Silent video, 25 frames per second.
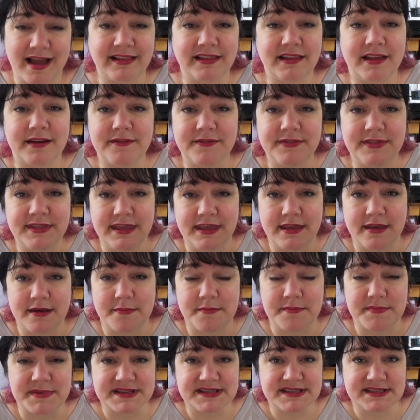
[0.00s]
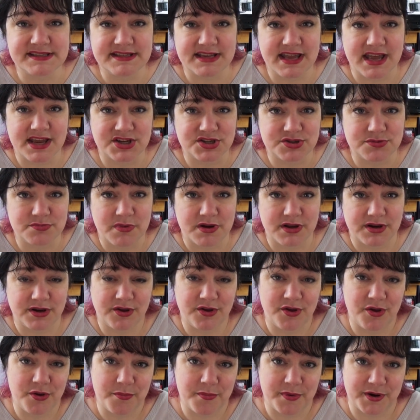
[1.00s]
I love the mustache
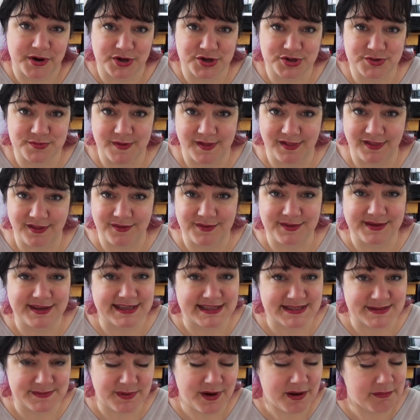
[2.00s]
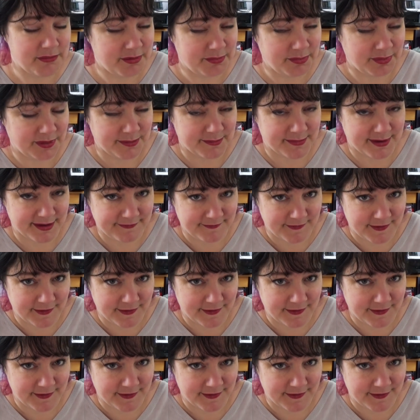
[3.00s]
monocle marshmallow. He's probably my